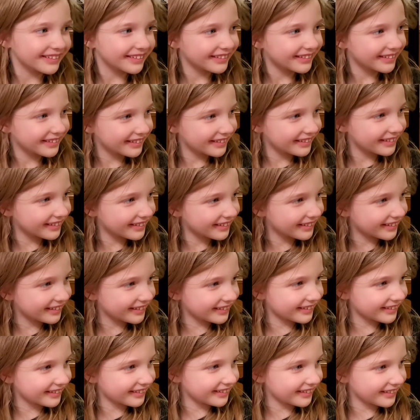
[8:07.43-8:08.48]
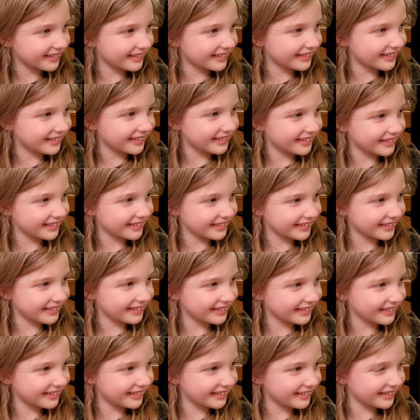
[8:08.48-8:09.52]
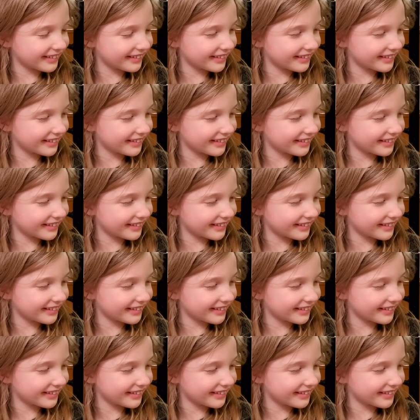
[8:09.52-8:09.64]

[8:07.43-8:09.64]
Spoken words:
[no speech]